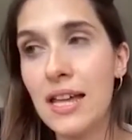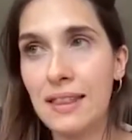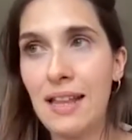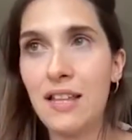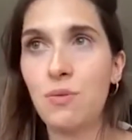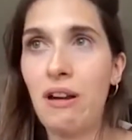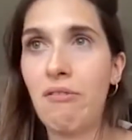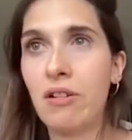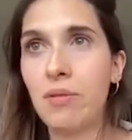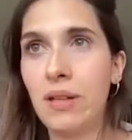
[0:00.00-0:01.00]
That's what I
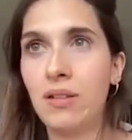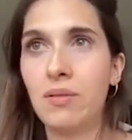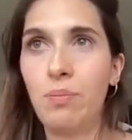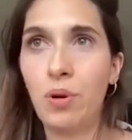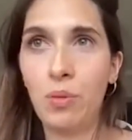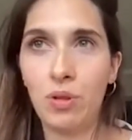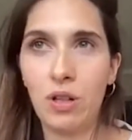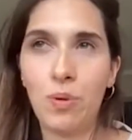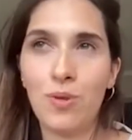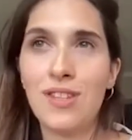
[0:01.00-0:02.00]
recommend
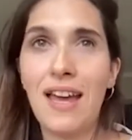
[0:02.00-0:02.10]
promoted posts.